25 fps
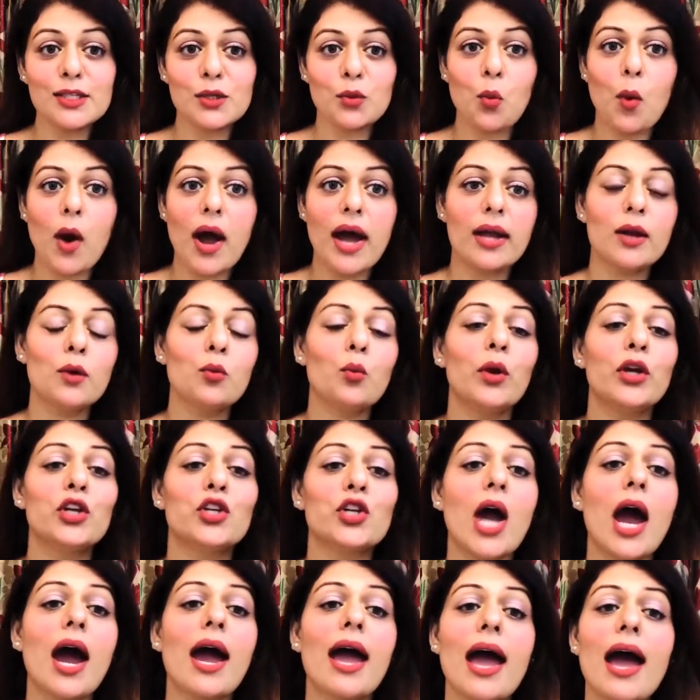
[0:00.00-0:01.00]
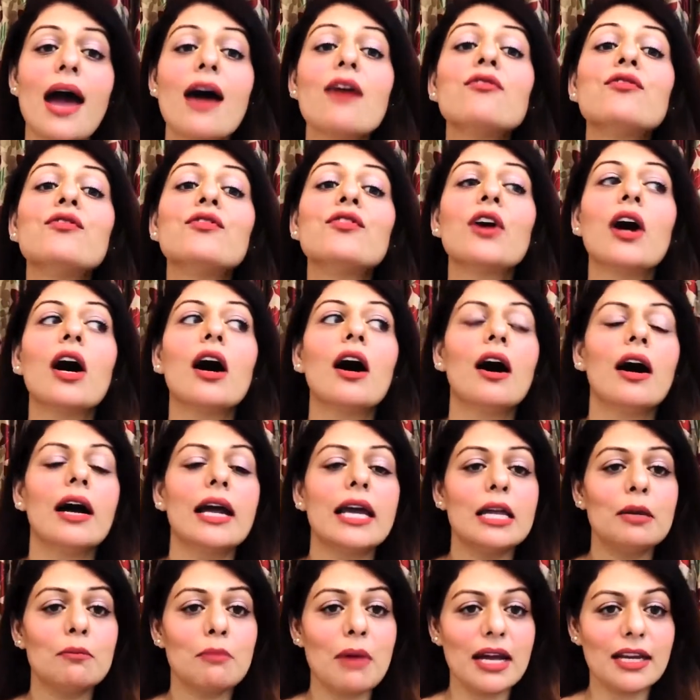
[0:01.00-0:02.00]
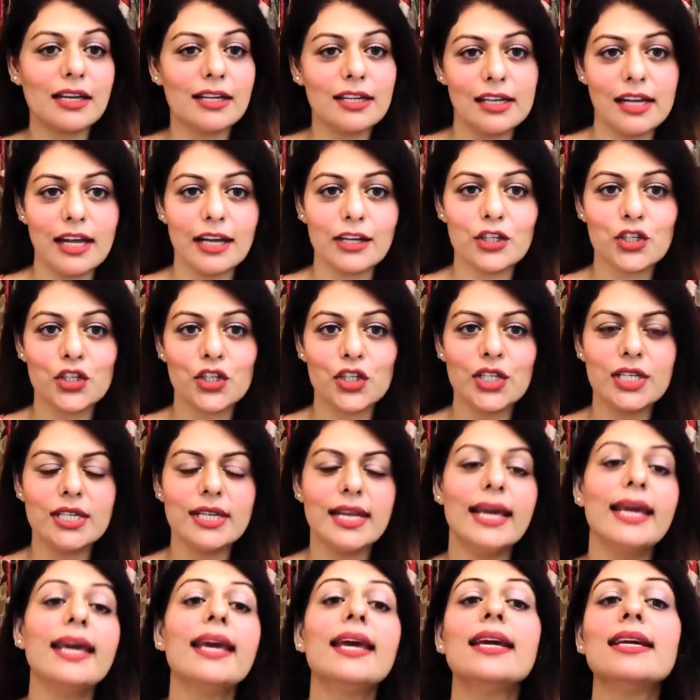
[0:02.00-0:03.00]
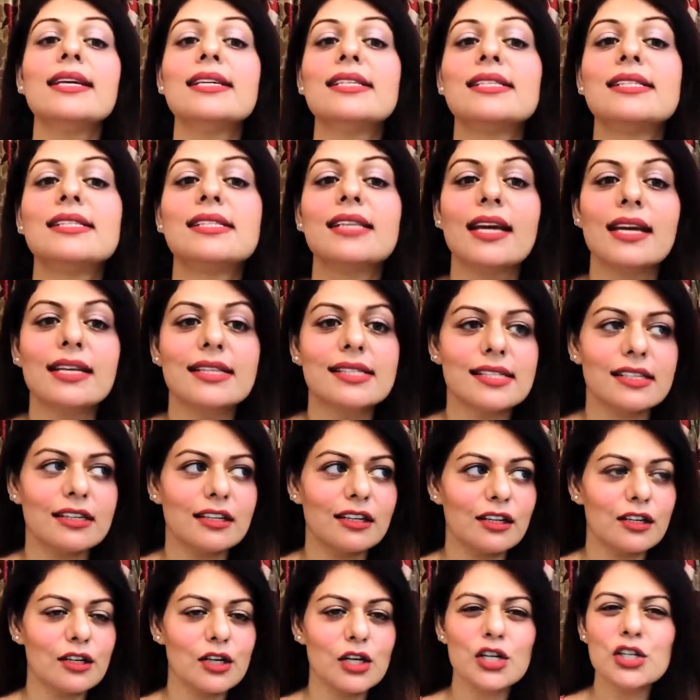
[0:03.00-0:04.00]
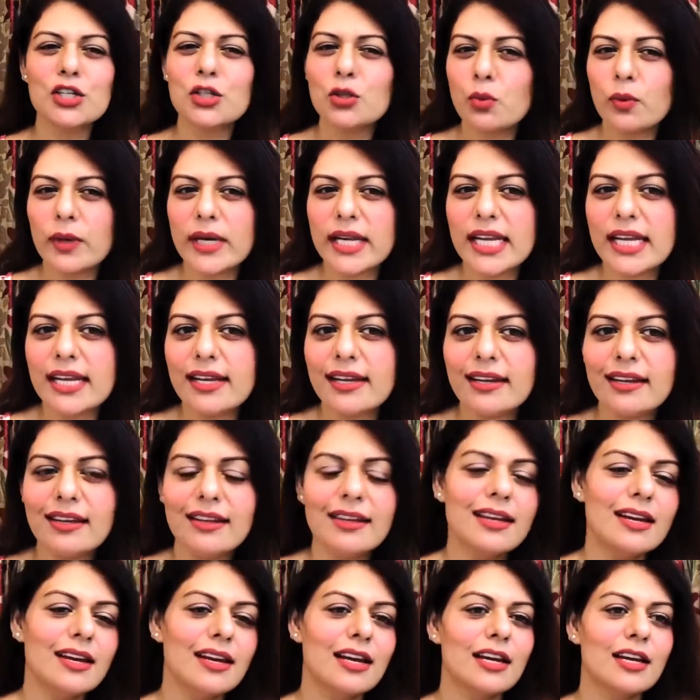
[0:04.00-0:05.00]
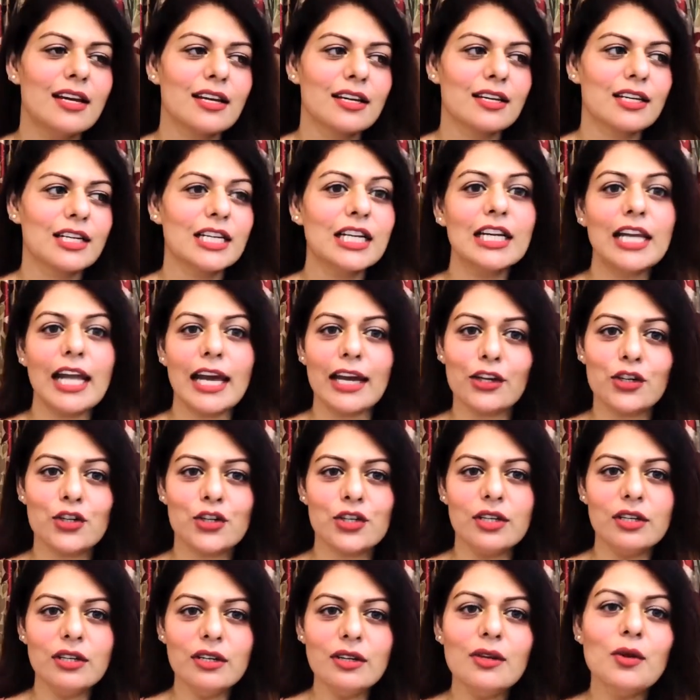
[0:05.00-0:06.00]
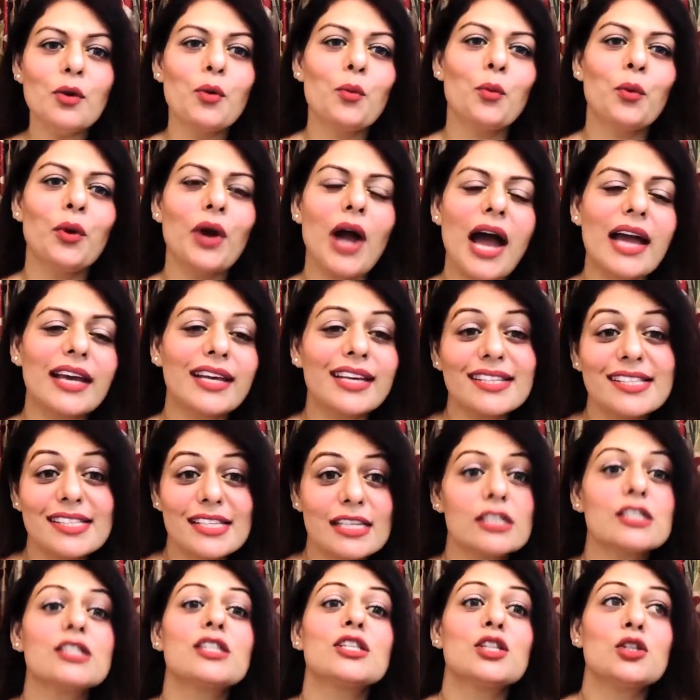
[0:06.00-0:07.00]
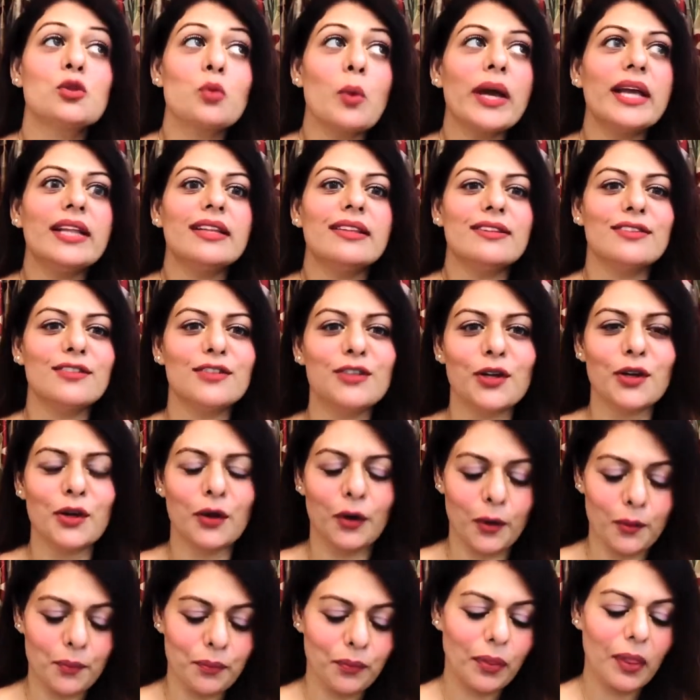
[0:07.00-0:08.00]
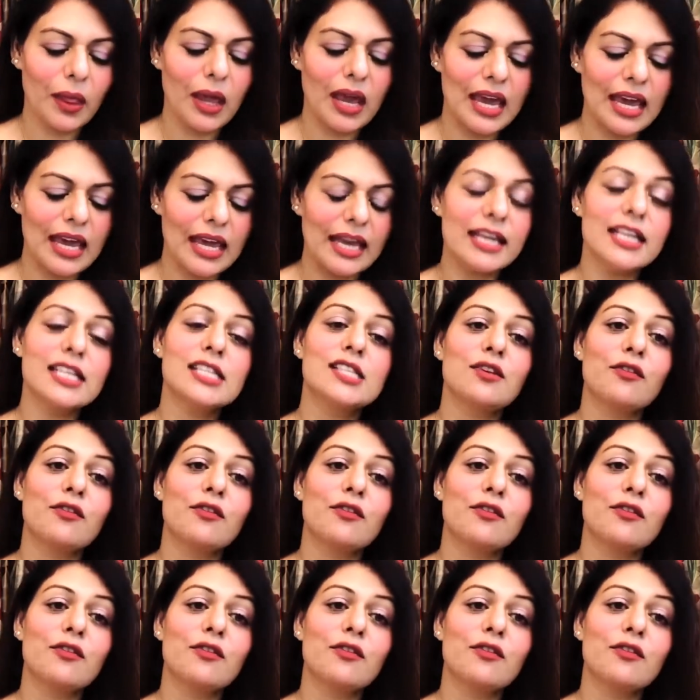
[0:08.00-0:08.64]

one which I have in my collection is, it's a twinny collection, I can say it's twins, you know, is